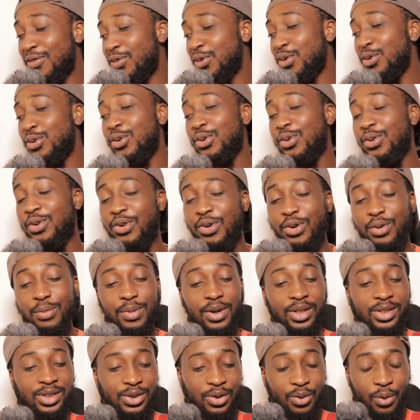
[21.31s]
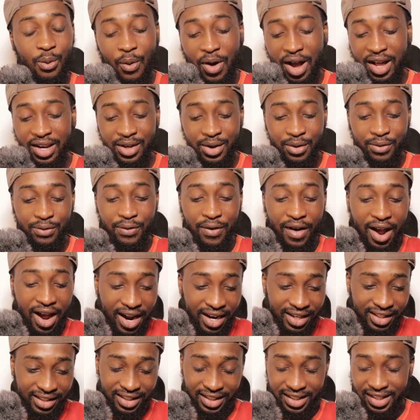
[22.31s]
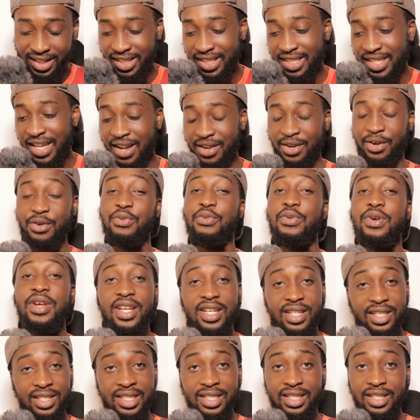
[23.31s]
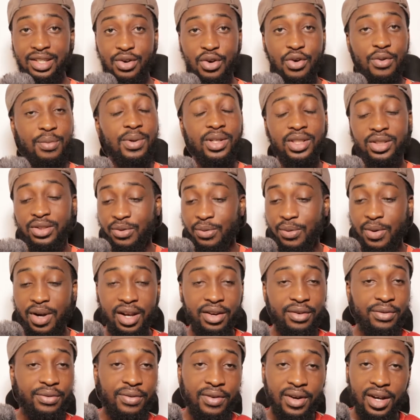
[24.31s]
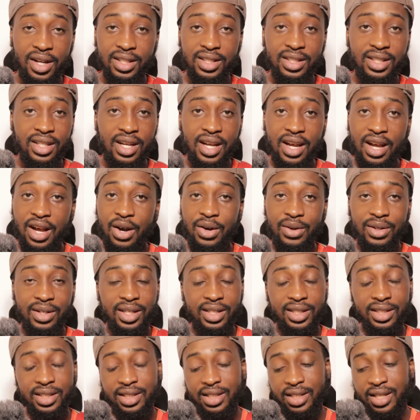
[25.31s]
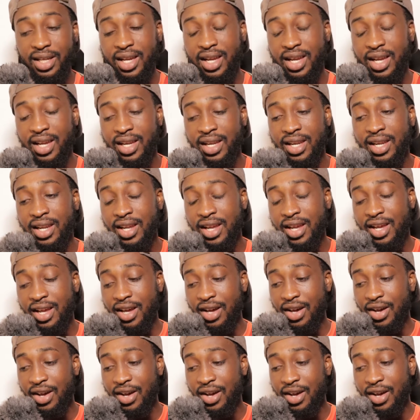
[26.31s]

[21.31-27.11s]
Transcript: Even though a whole bunch of Wale fans disagrees, a whole bunch of Wale fans are out there saying